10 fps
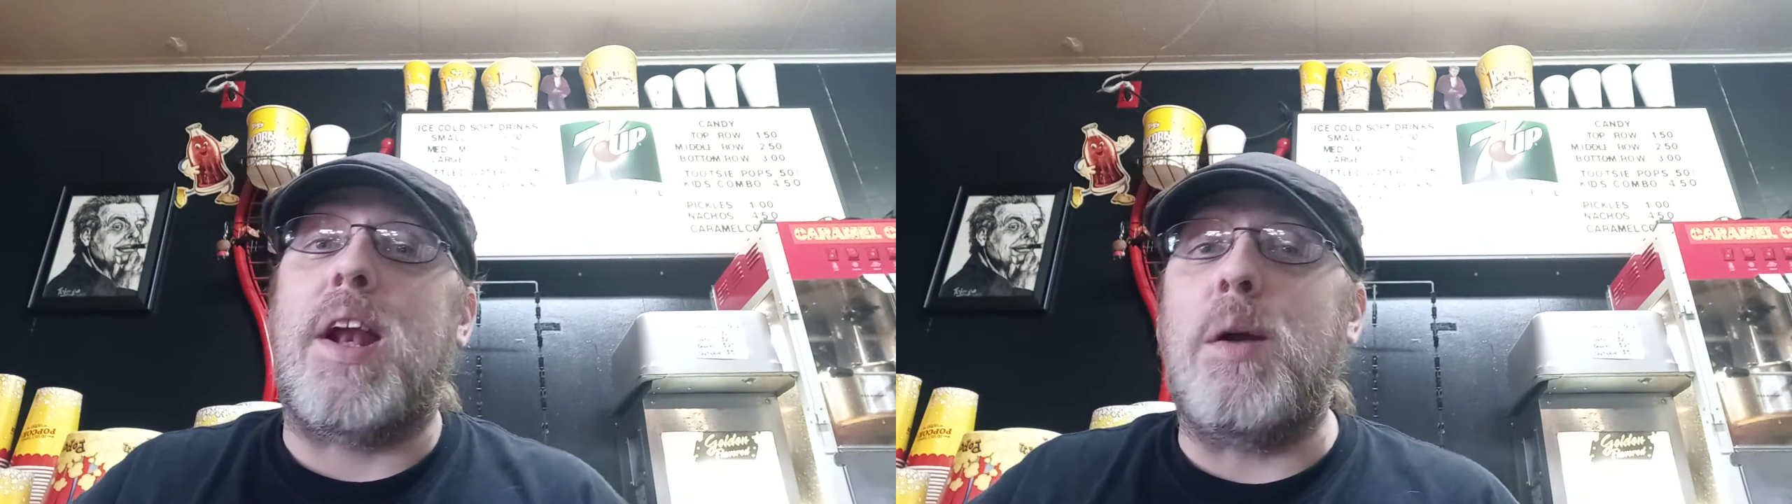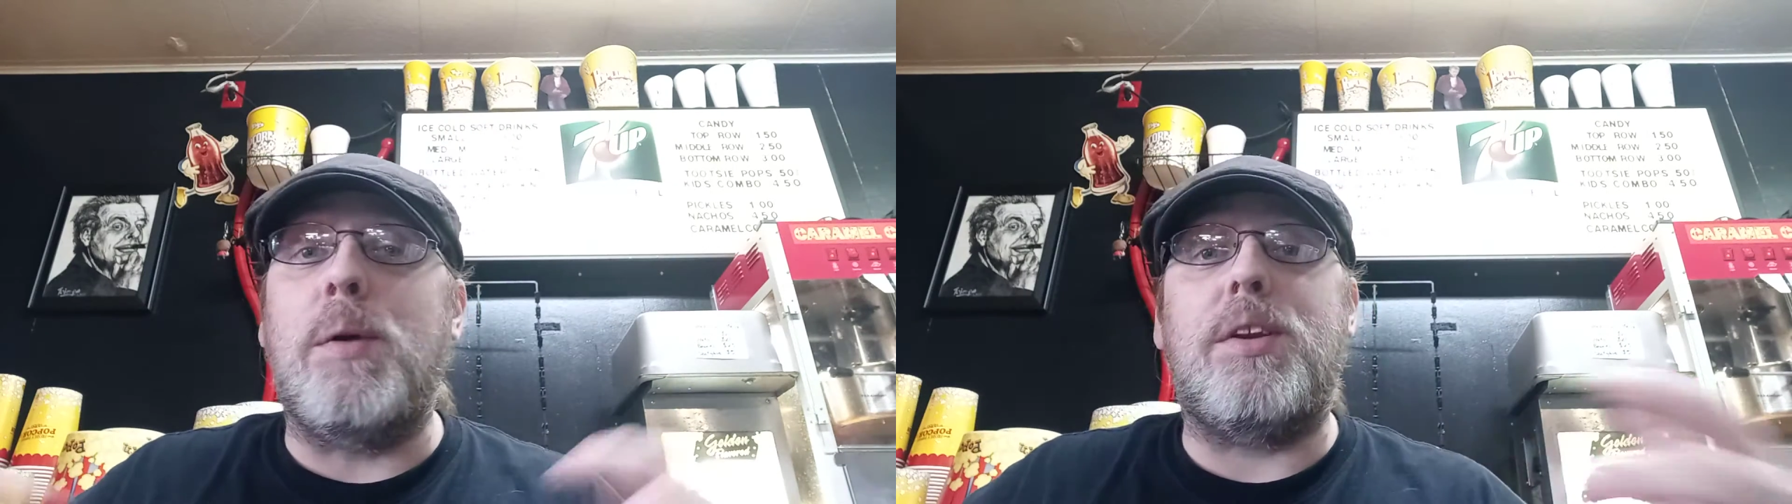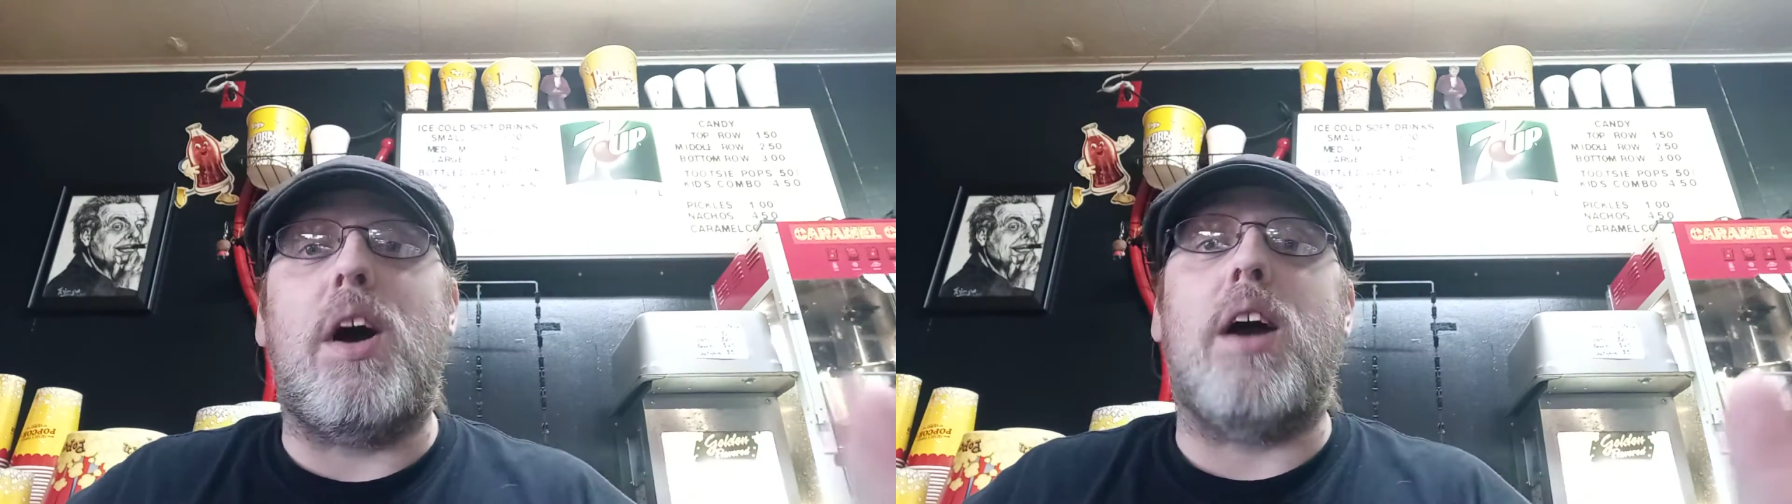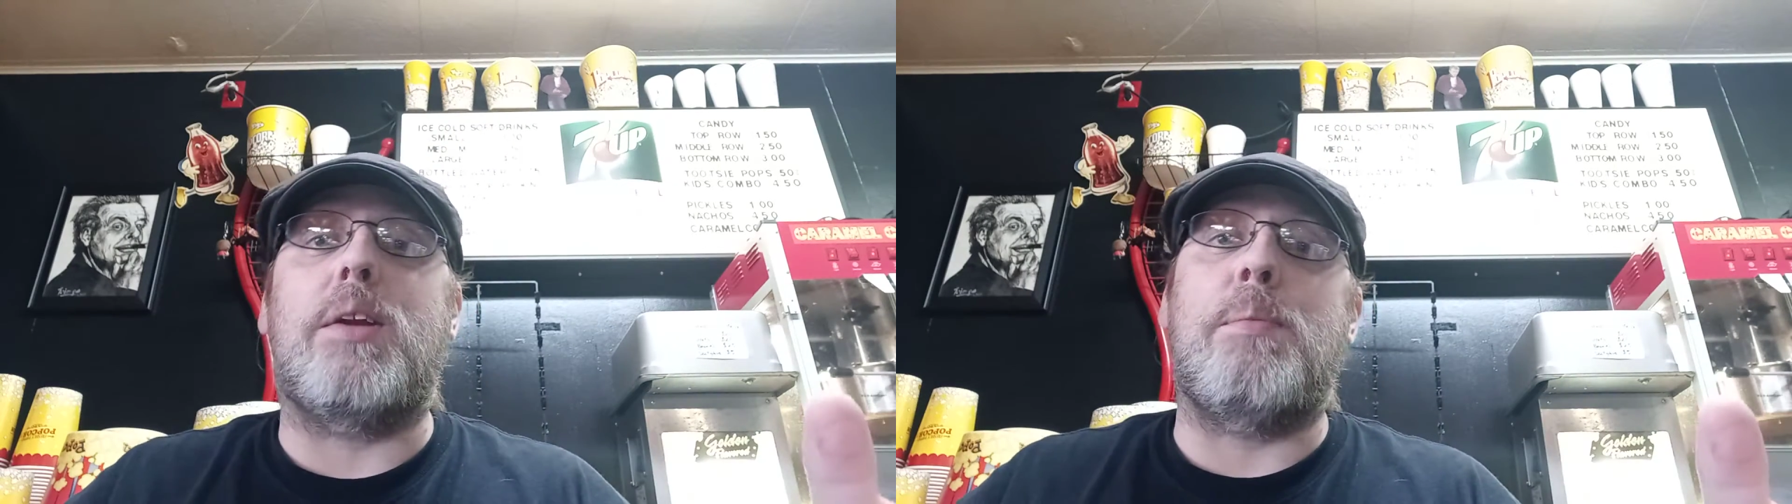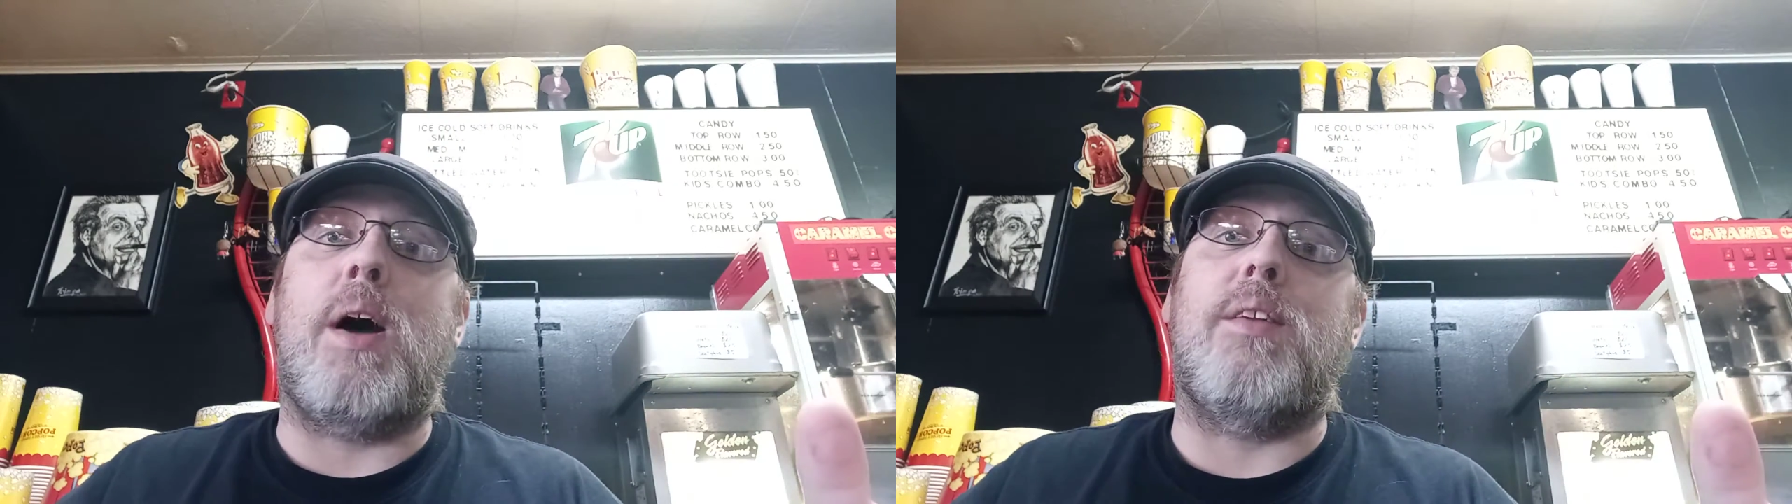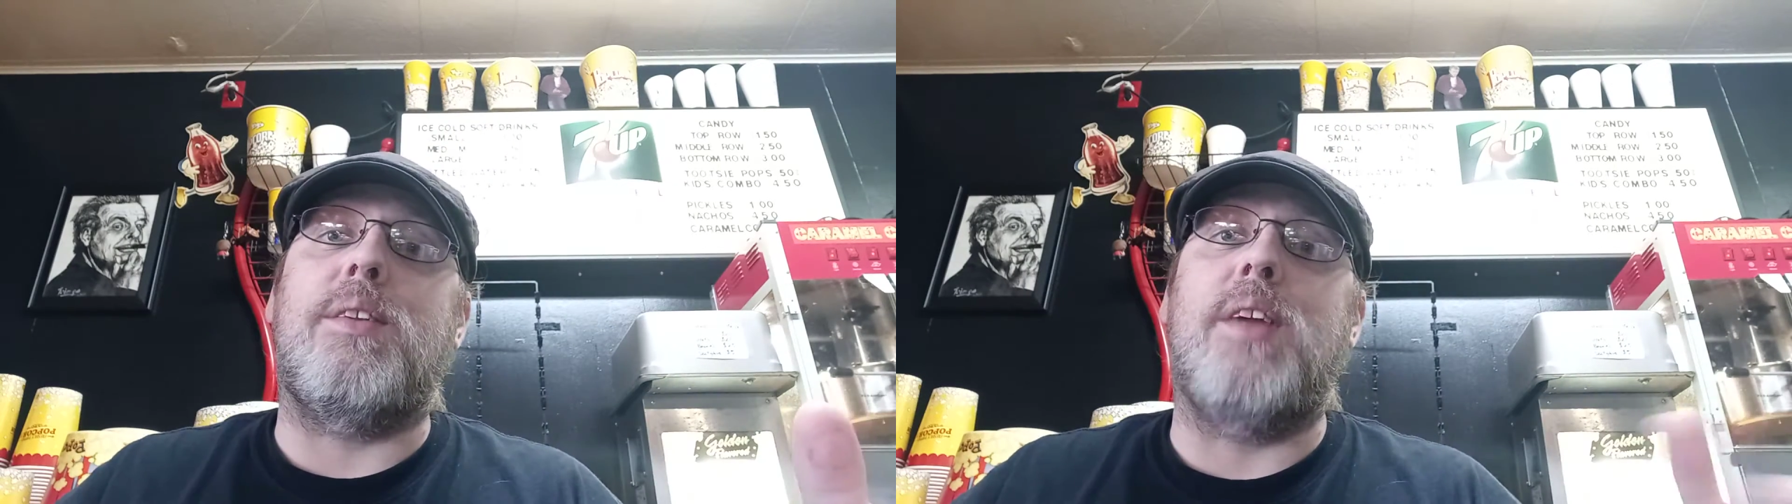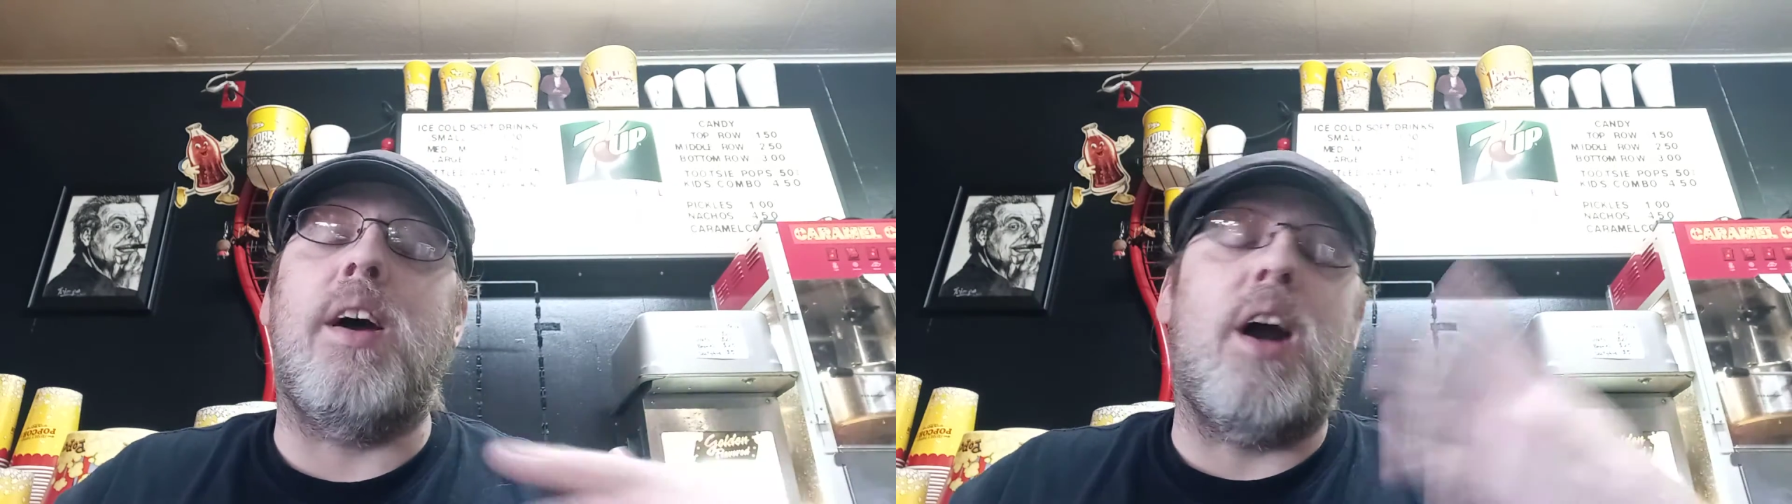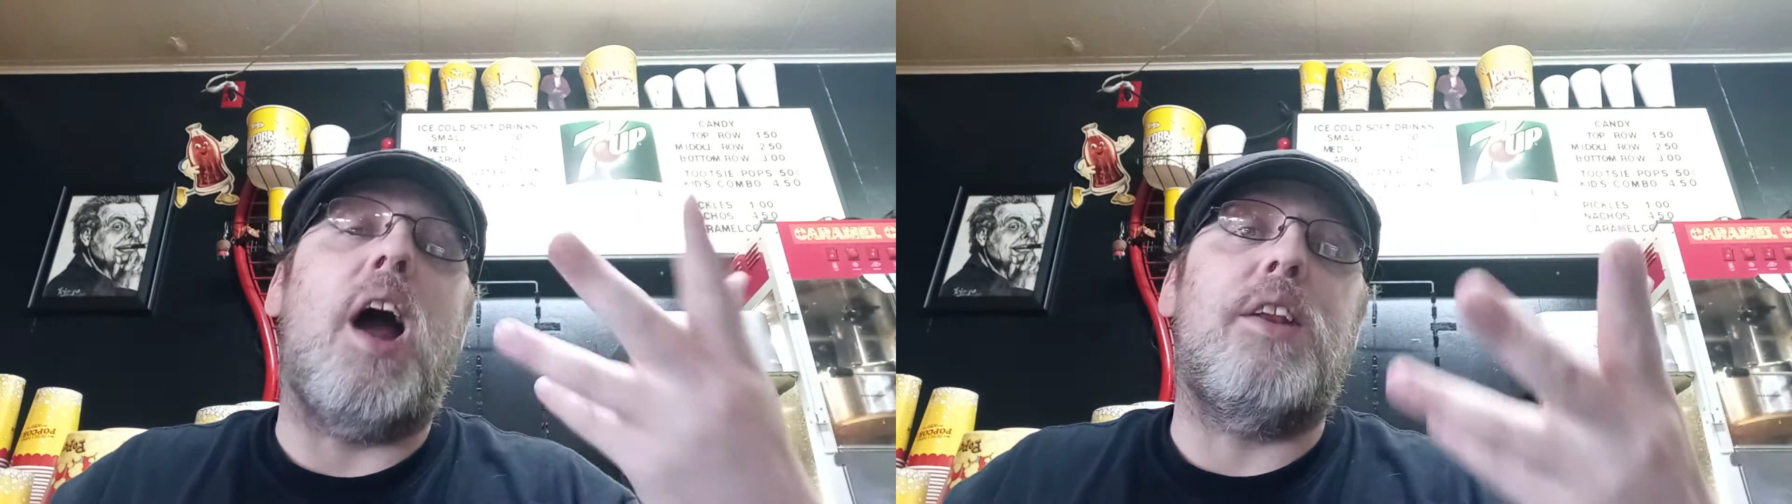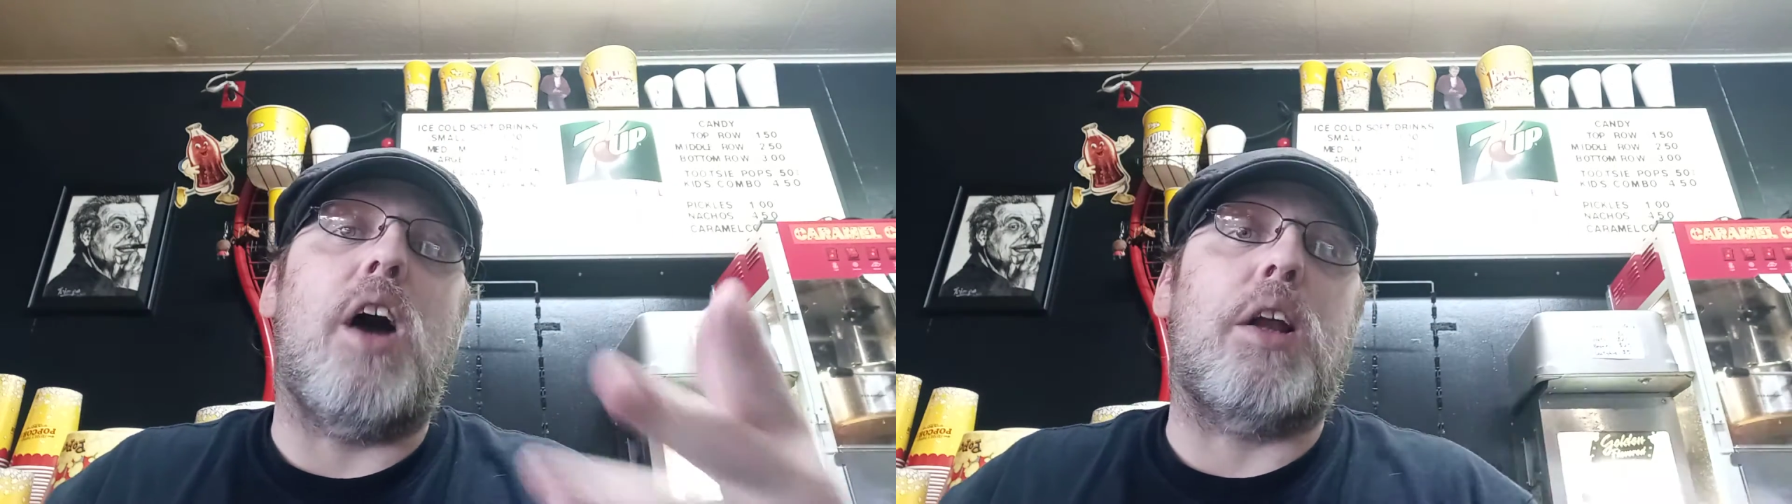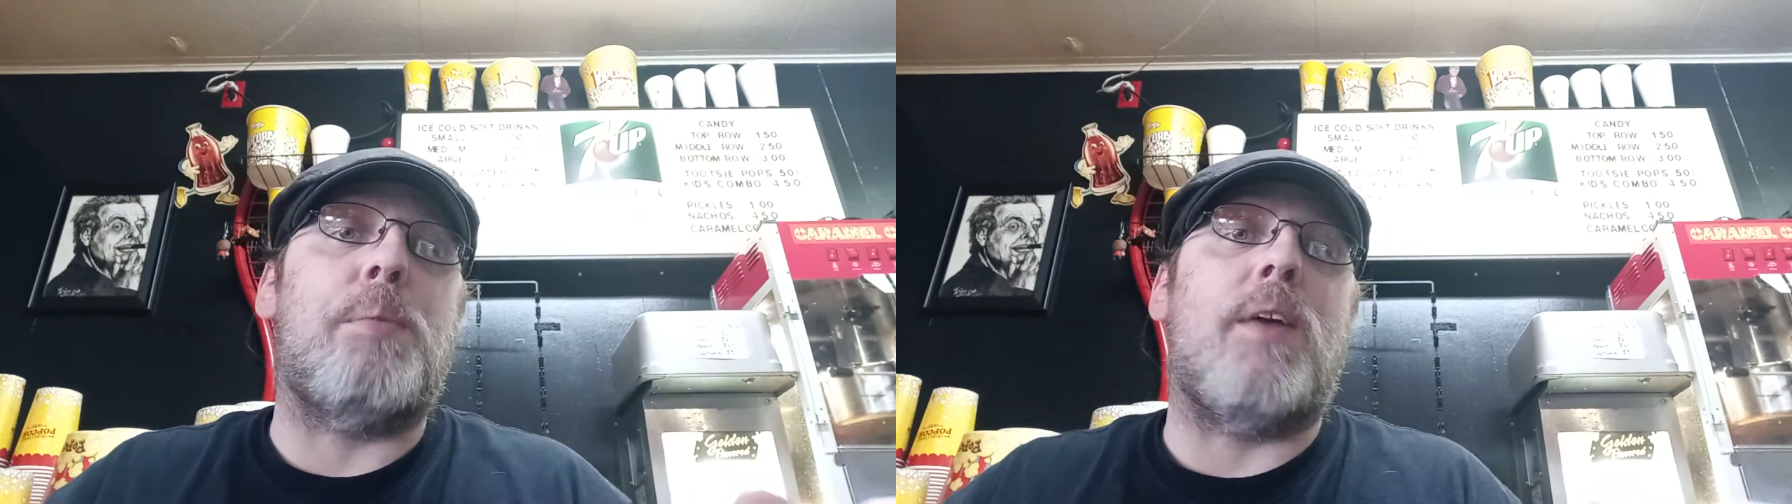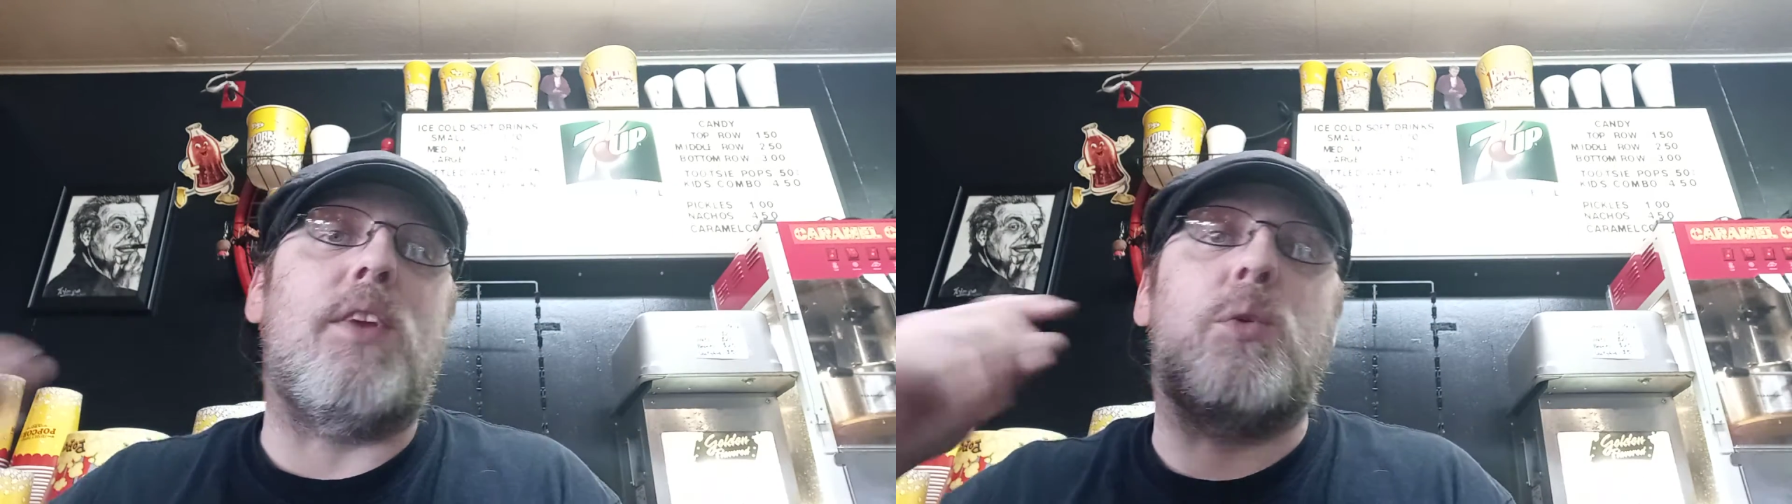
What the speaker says: I know I talked about